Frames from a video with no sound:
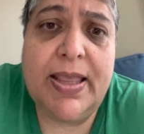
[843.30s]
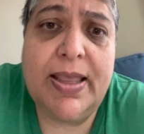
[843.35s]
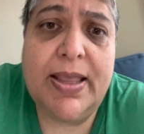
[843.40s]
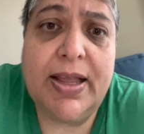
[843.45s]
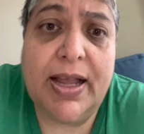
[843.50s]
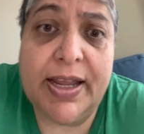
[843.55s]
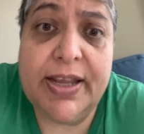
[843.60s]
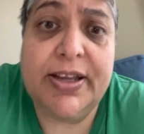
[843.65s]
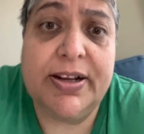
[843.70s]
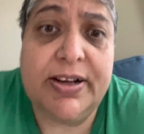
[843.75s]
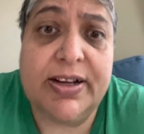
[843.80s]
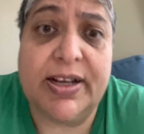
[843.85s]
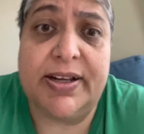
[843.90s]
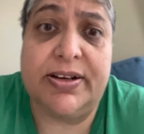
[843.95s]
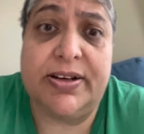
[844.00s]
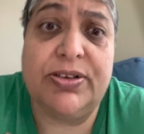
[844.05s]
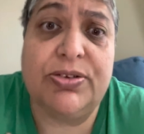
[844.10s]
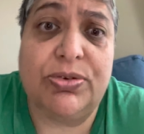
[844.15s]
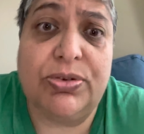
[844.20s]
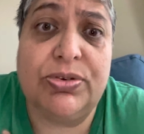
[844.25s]
I can
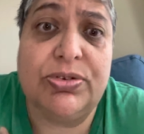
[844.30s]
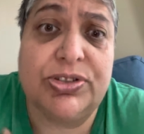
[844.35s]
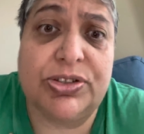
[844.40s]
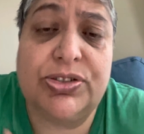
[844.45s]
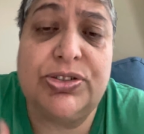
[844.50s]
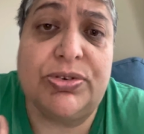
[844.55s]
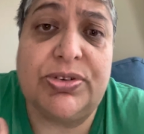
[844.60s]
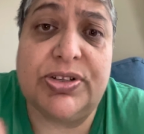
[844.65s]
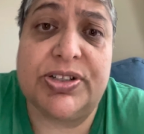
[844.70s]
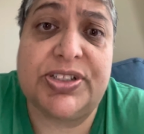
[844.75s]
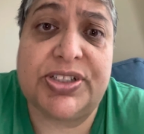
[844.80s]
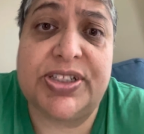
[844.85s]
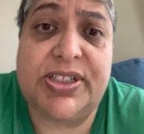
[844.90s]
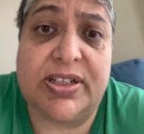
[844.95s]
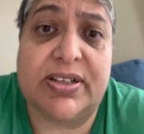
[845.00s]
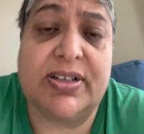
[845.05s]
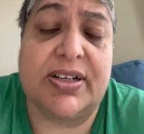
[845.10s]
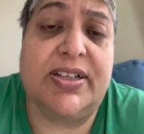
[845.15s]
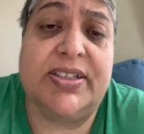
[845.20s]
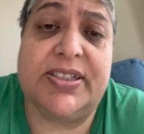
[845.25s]
kind of, sort of see
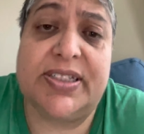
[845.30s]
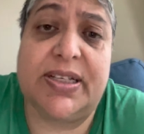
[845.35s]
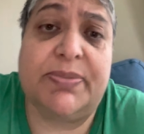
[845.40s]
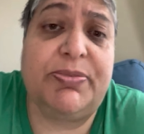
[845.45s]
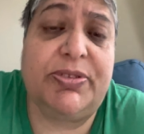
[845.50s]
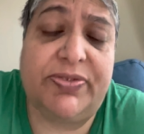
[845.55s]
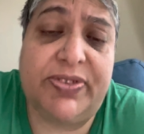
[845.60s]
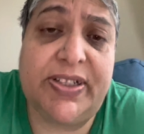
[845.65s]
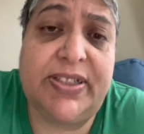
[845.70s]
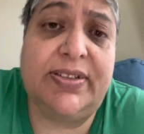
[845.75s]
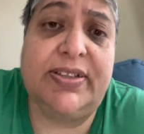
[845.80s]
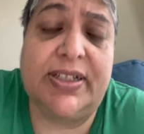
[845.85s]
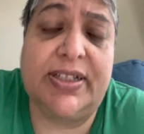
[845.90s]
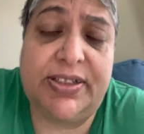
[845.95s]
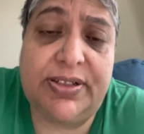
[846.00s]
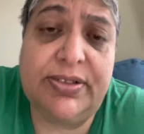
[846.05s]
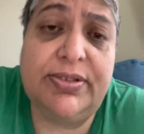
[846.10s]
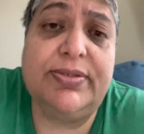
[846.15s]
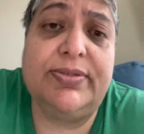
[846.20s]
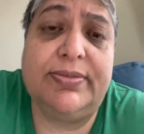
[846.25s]
the concept of it. I
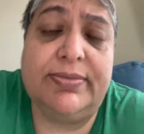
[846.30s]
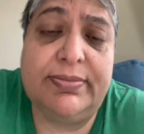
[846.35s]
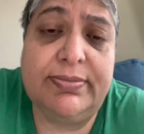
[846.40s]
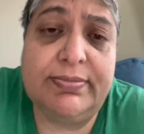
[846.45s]
do.